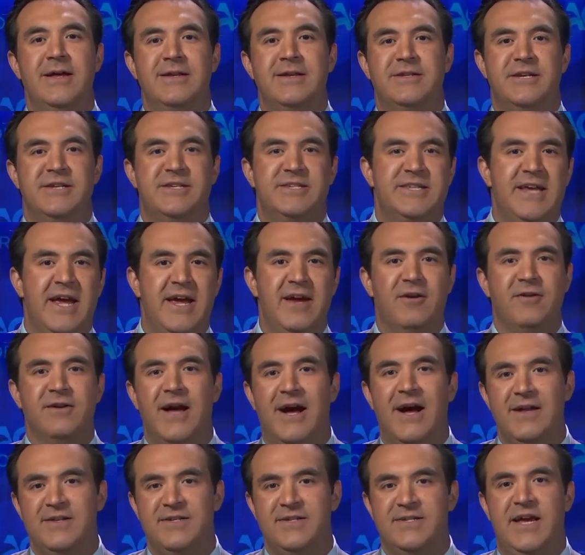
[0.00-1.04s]
to say or
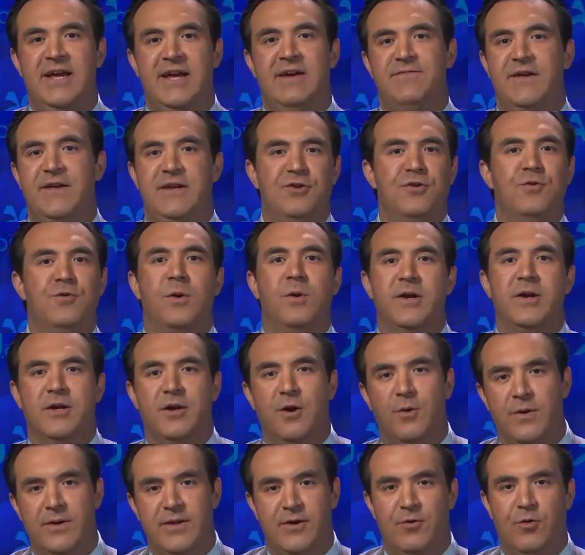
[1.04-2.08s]
not say if they do want to
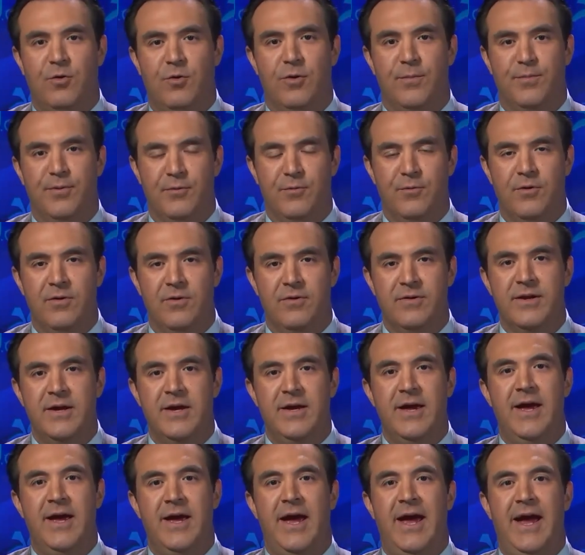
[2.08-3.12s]
go in the corporate world
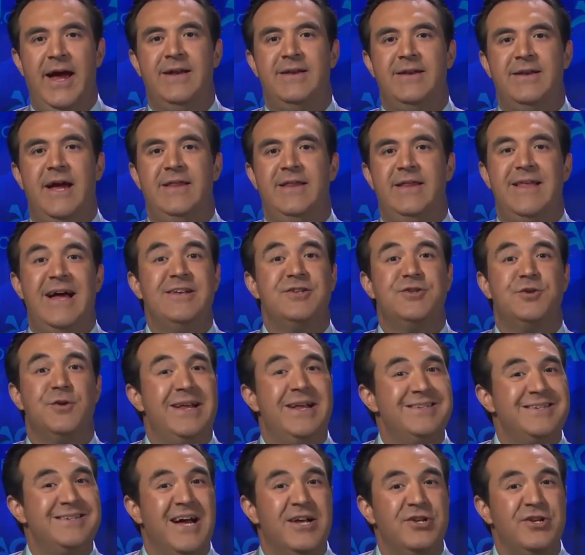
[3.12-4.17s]
and and that so
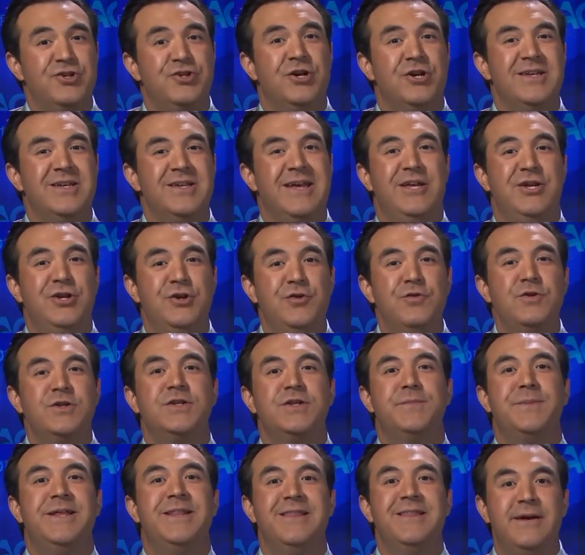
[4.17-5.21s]
that's not just it used to
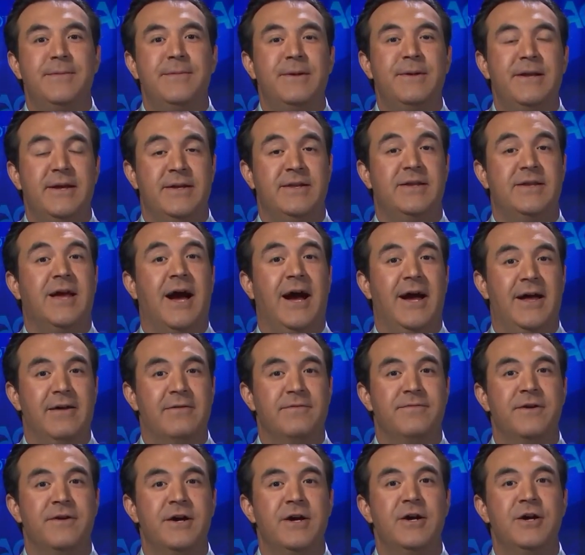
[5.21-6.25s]
be limited kind
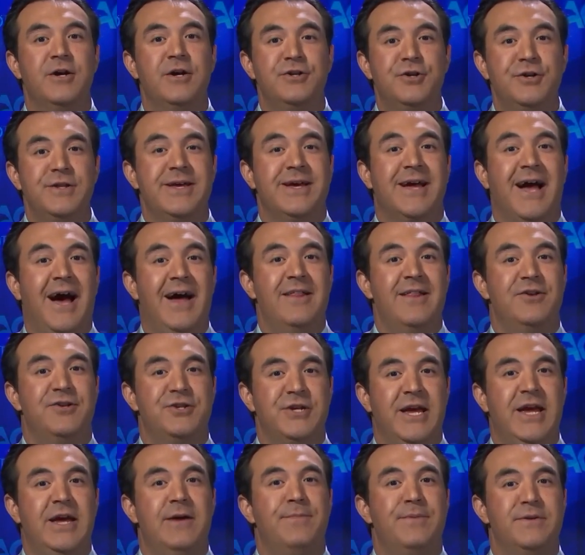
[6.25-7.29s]
of to the college
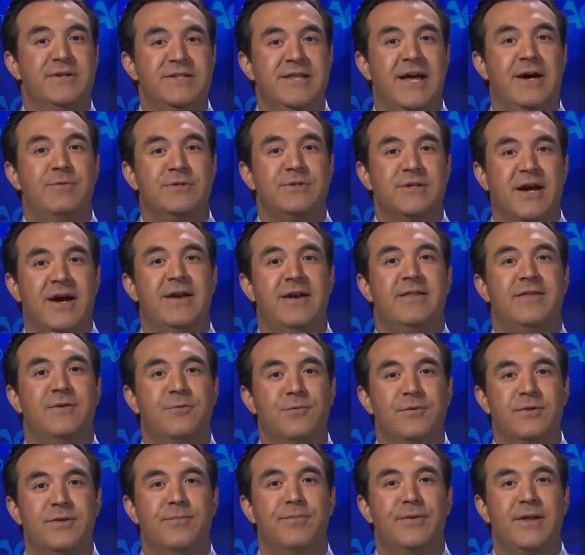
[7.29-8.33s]
campus that was kind of the,
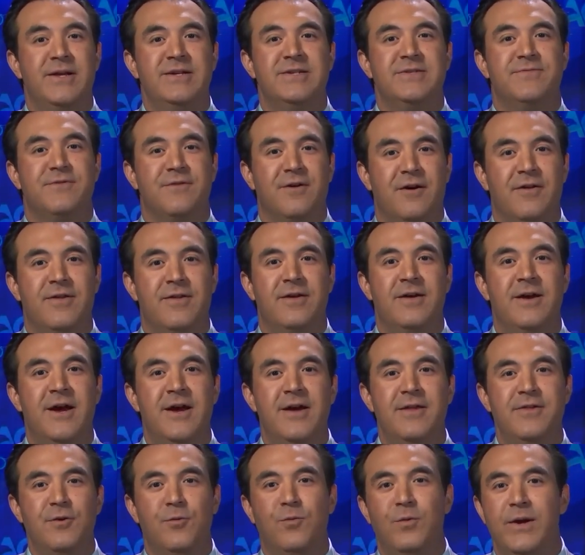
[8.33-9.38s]
the place for all the
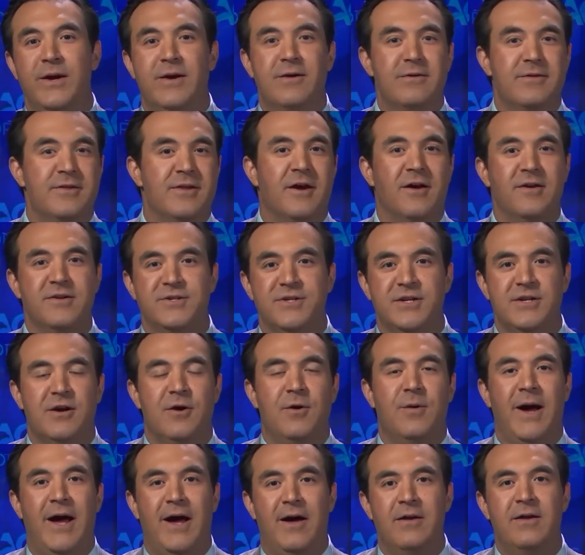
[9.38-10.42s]
the weird thoughts to
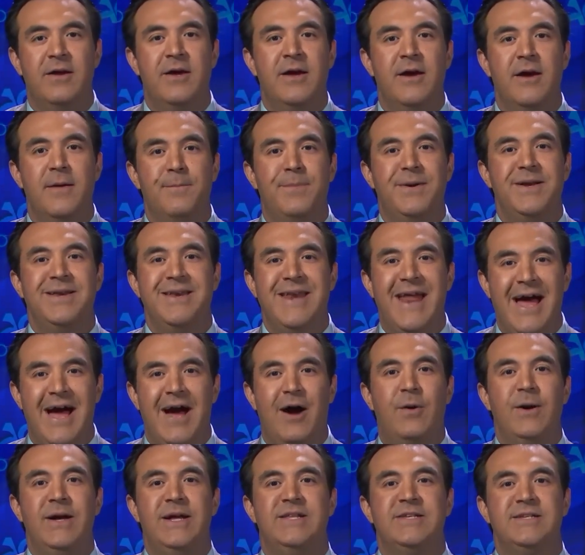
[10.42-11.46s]
go out but
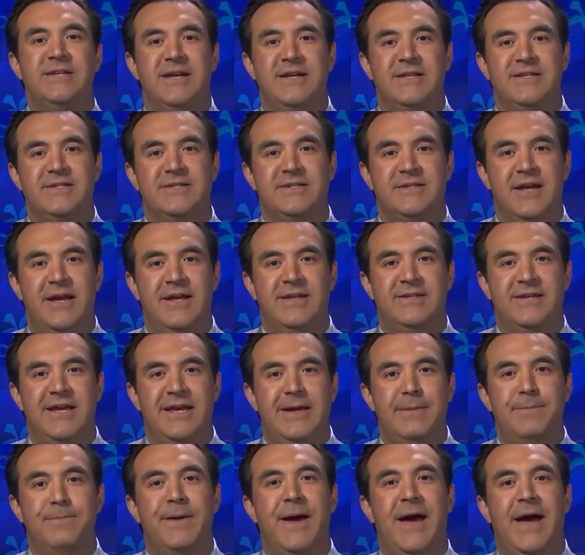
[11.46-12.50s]
now it's it's it's
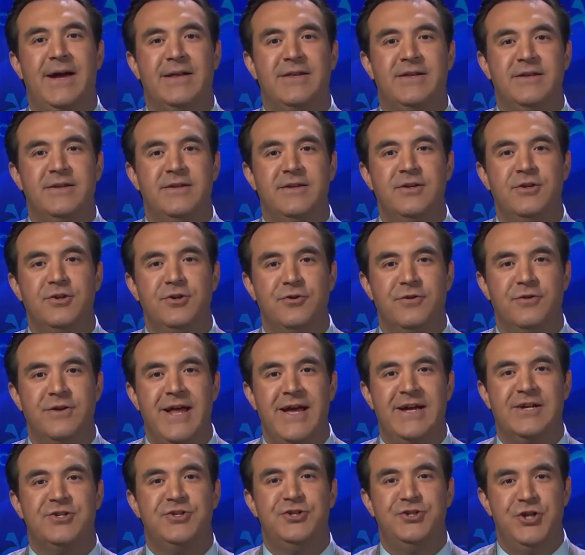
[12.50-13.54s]
impacted your
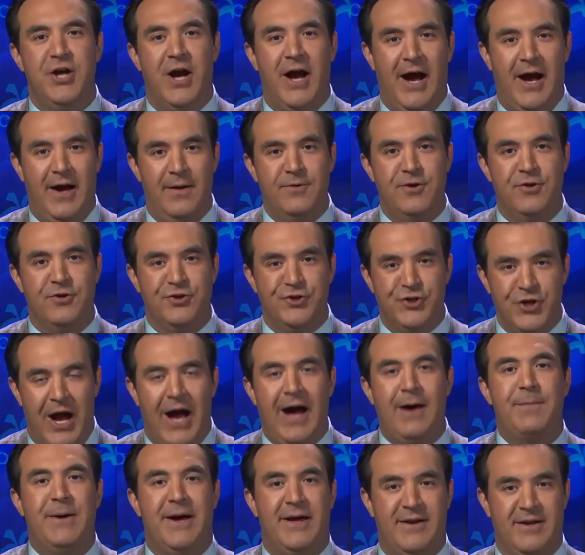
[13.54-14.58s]
next job, your
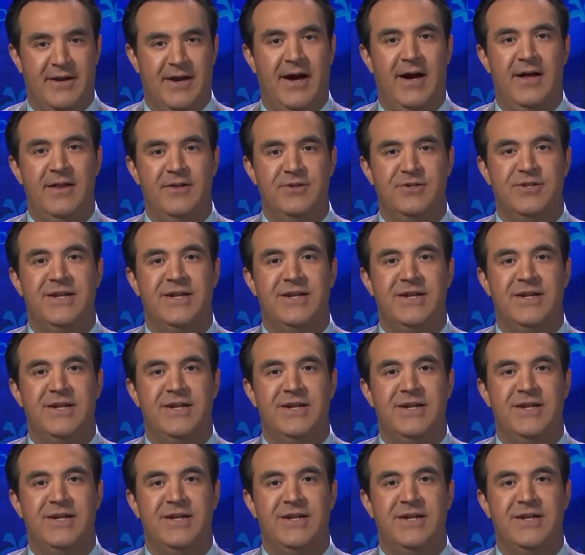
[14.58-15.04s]
job out of college.